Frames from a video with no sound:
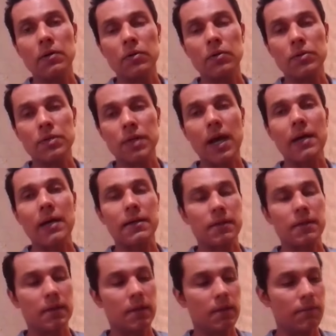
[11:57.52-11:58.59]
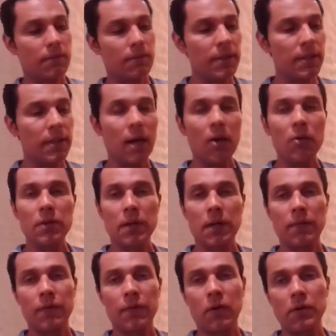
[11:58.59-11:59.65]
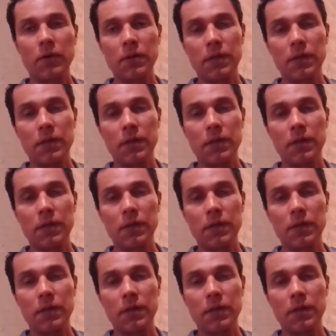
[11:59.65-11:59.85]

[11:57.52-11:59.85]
start bringing out our forgotten